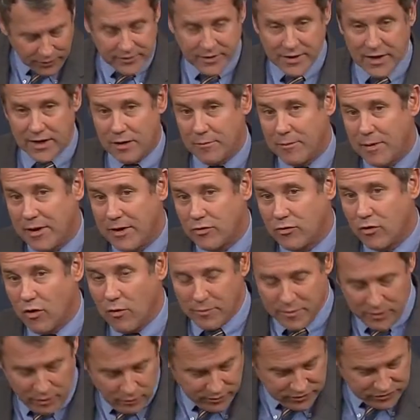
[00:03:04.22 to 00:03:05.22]
to
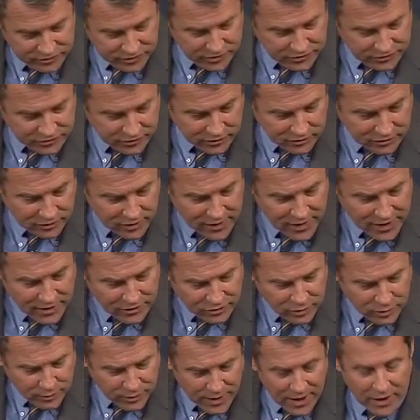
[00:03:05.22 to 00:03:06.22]
antimicrobial resistance.
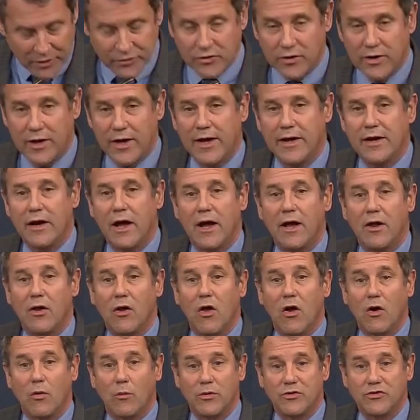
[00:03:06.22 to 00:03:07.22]
2008, I,
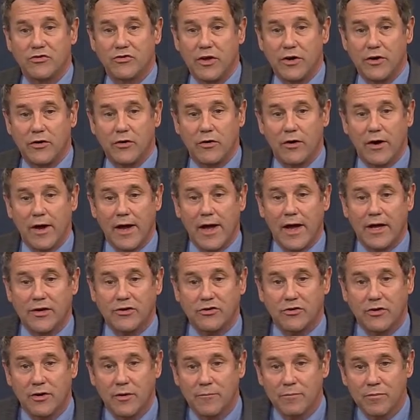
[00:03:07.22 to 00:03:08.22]
along with Senator
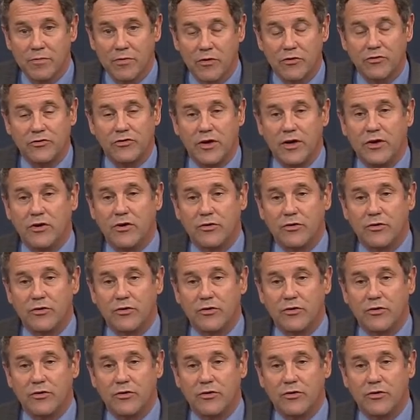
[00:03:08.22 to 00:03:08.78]
Hatch, senior